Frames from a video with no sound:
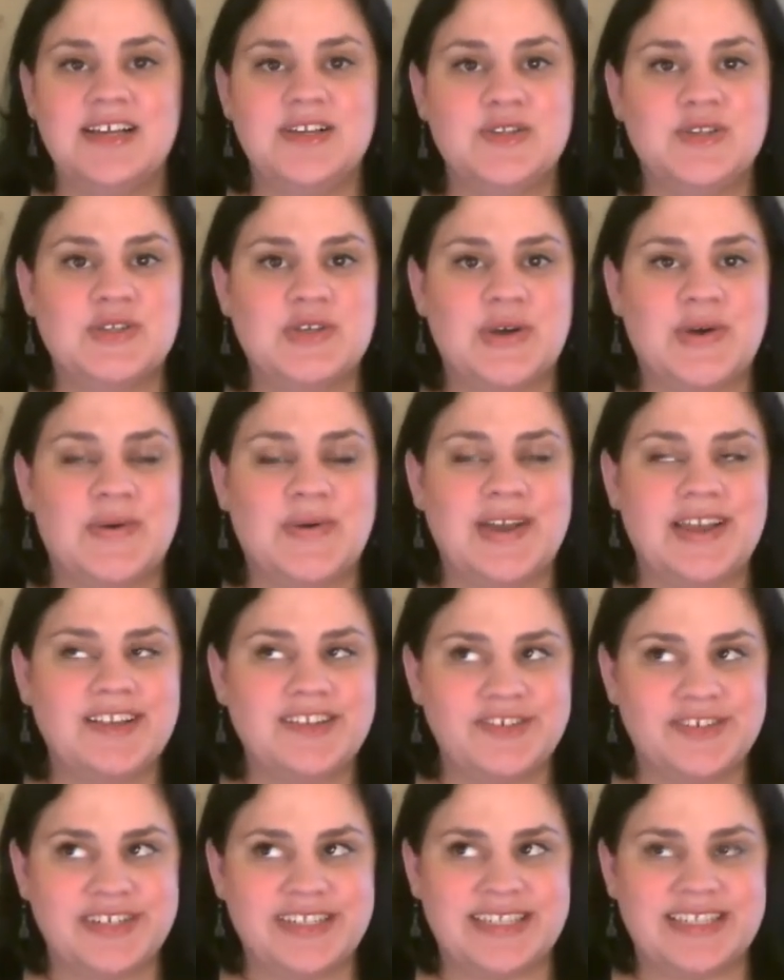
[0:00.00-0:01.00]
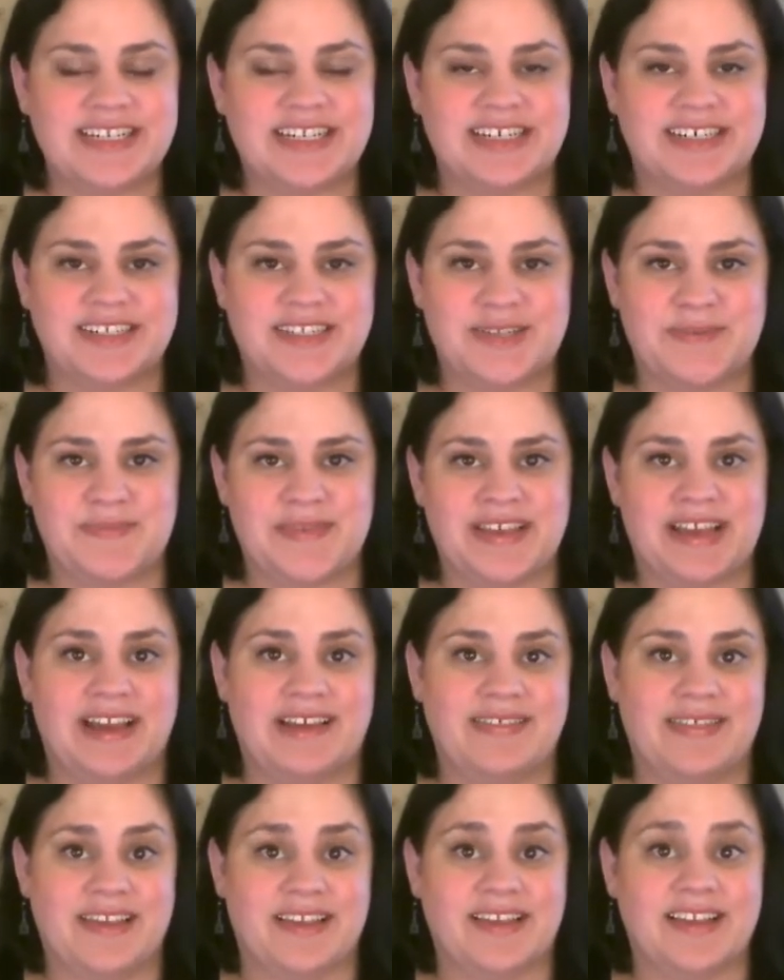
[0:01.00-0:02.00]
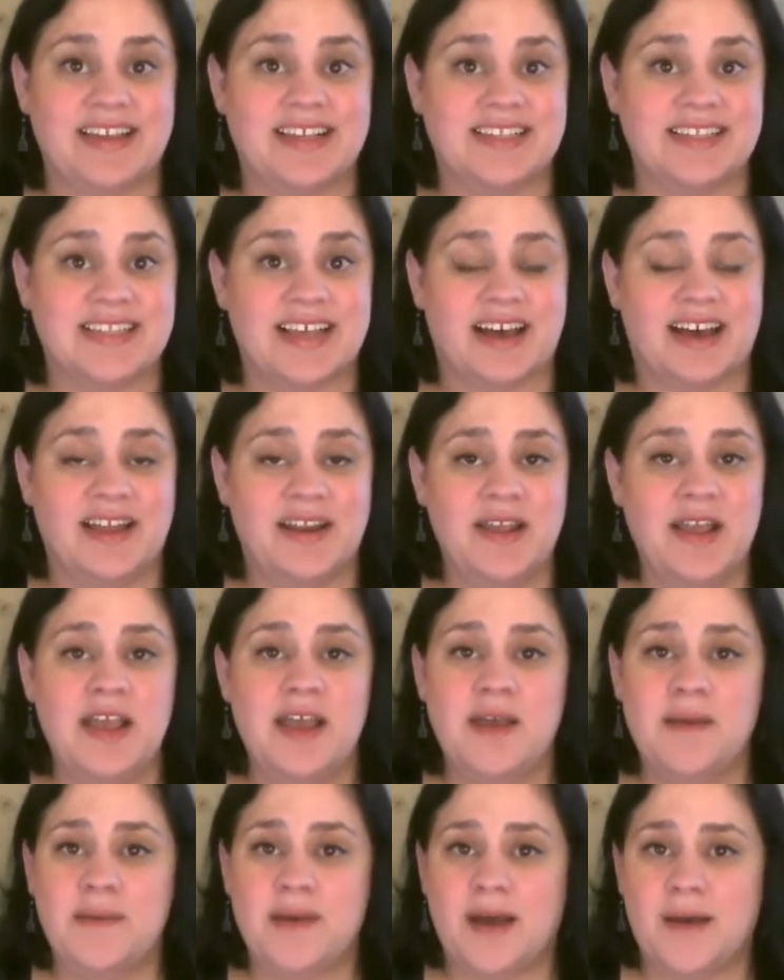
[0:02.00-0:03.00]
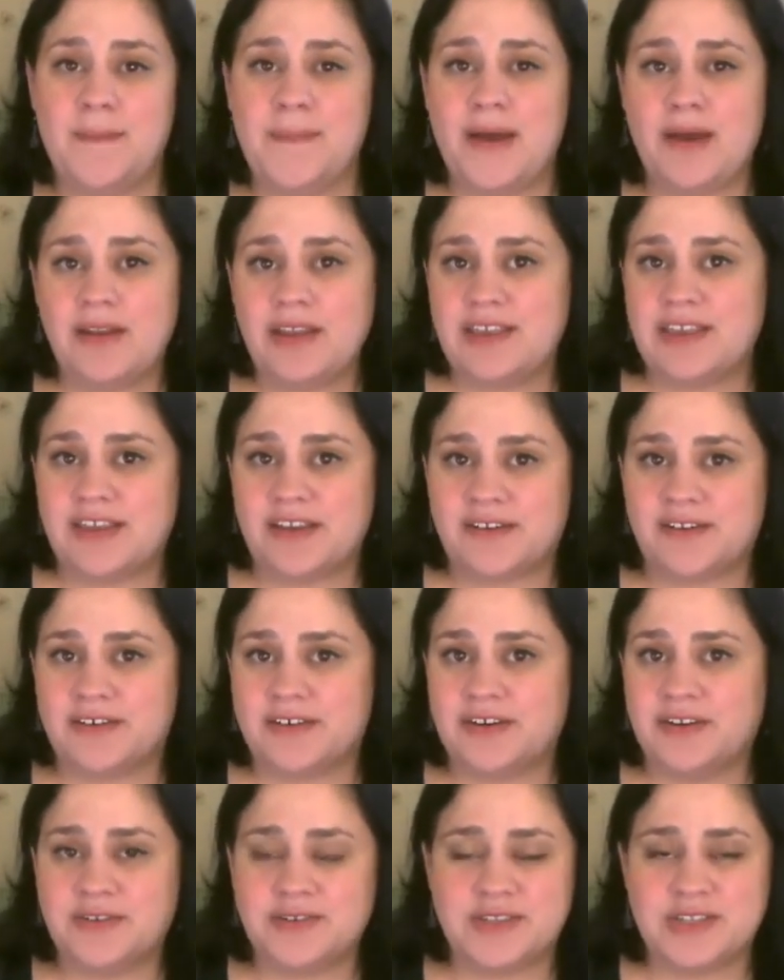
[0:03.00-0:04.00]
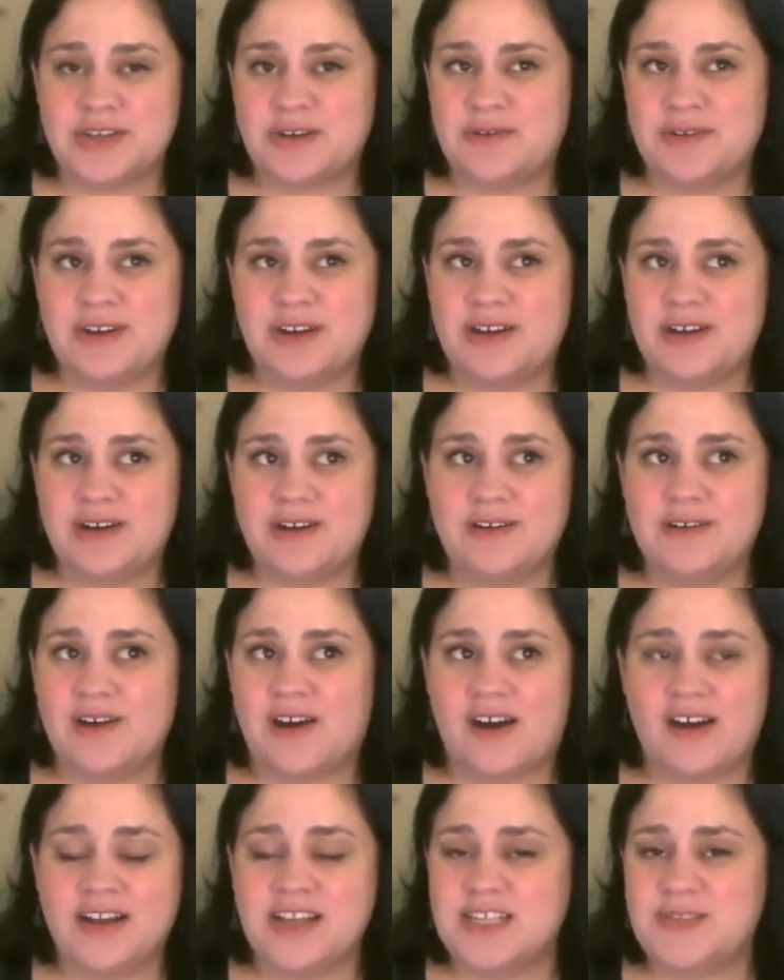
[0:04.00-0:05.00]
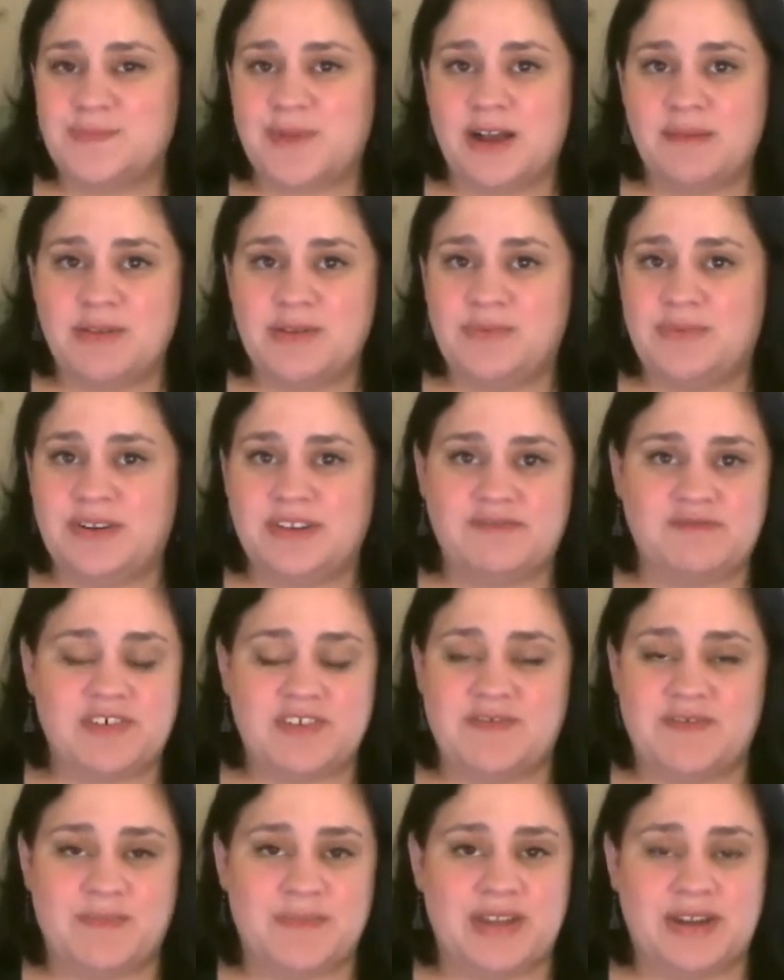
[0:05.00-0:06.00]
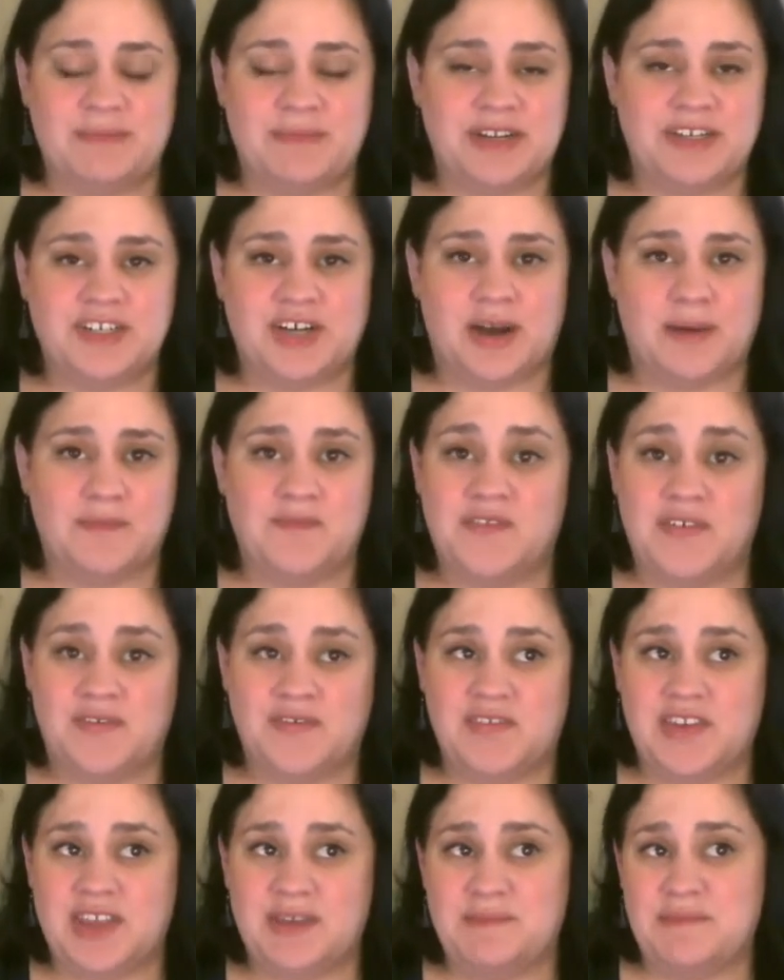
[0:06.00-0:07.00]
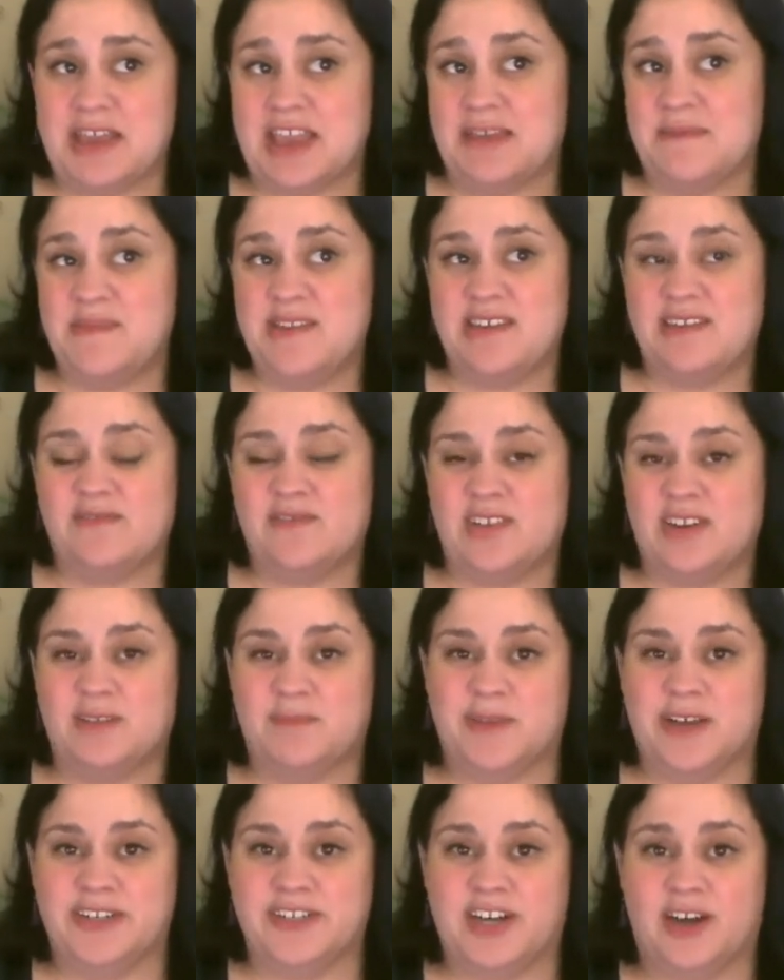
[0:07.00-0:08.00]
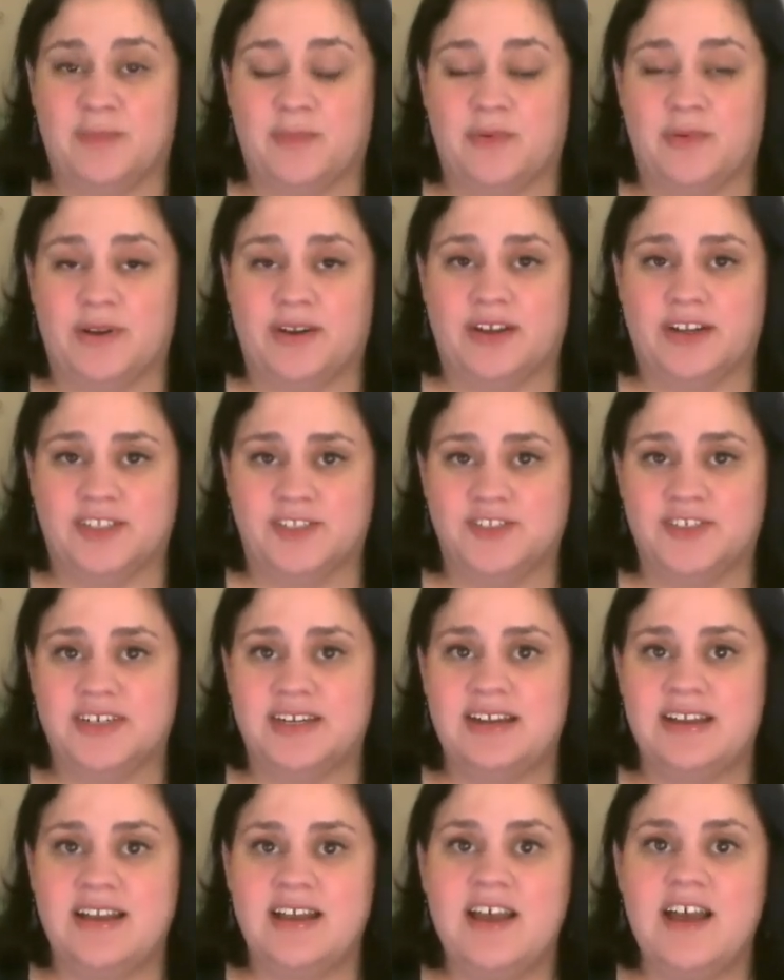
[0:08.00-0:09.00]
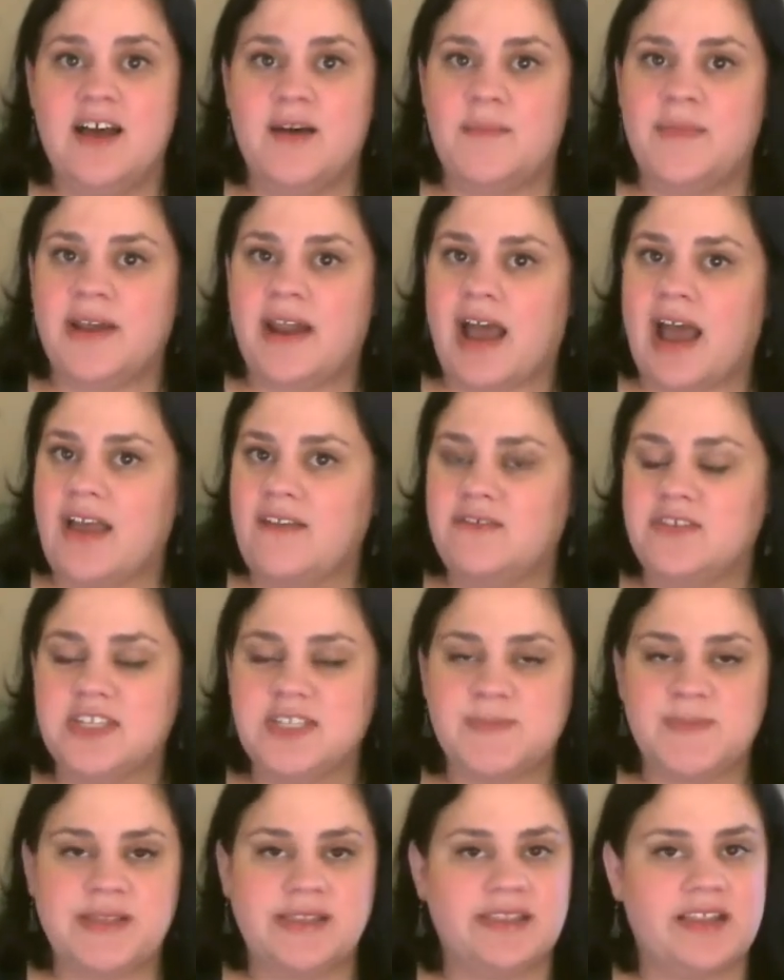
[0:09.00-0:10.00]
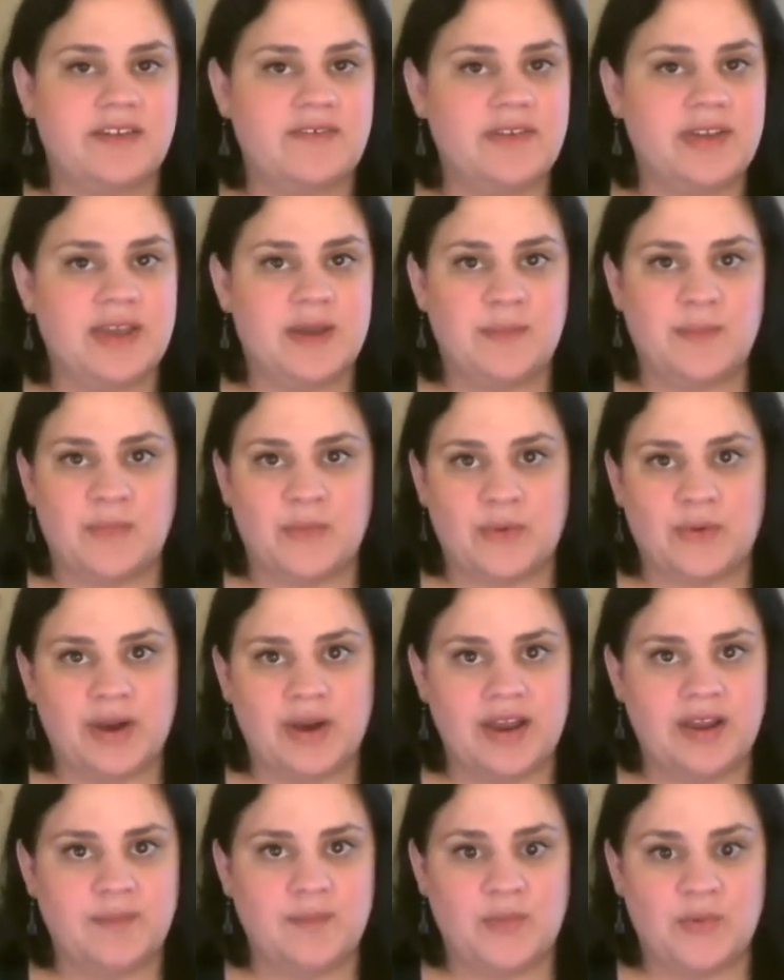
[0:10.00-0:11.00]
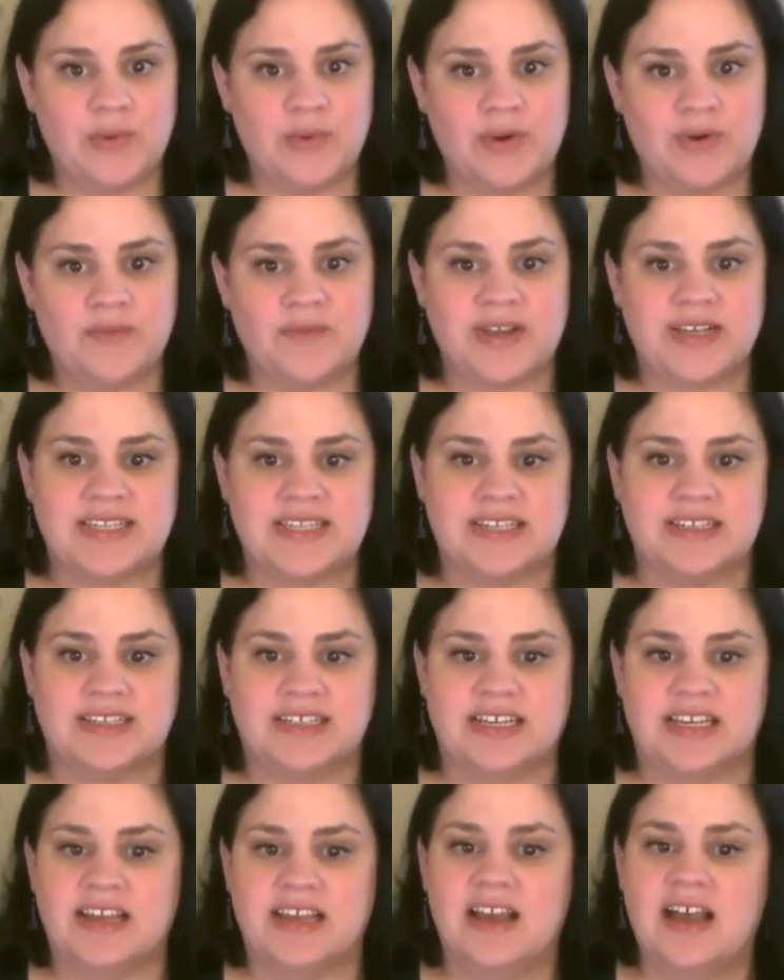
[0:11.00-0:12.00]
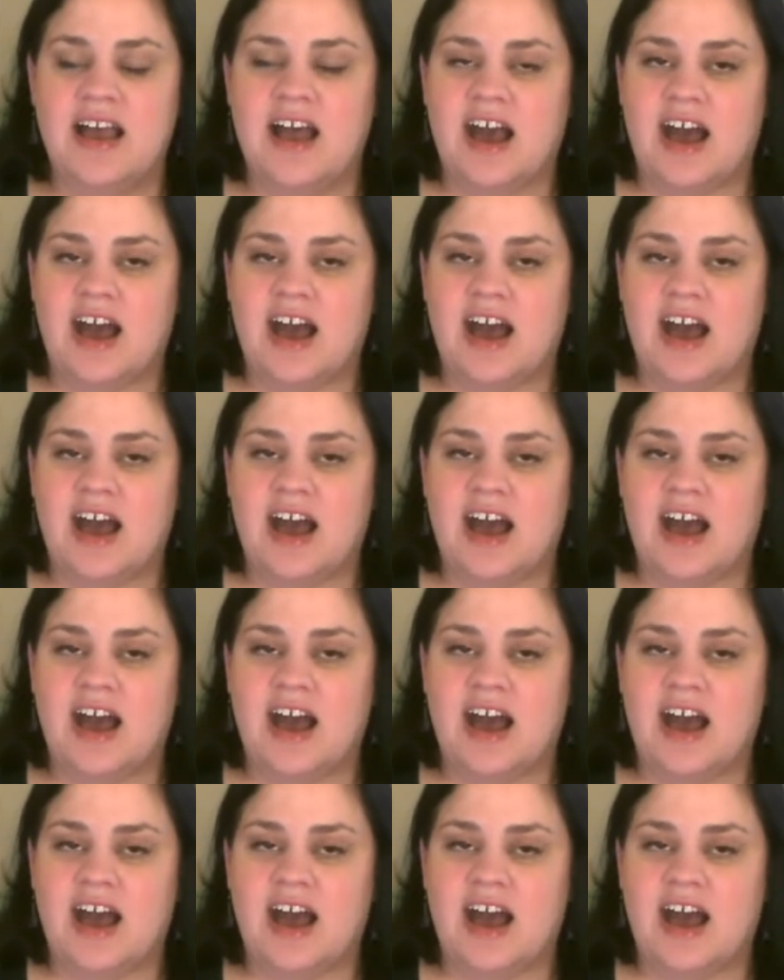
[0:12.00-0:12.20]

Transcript: So interesting to me, I think, is that about a year or so ago, August probably wouldn't have even been in my top 50, maybe even in my top 100, but I've just been loving it more and more recently.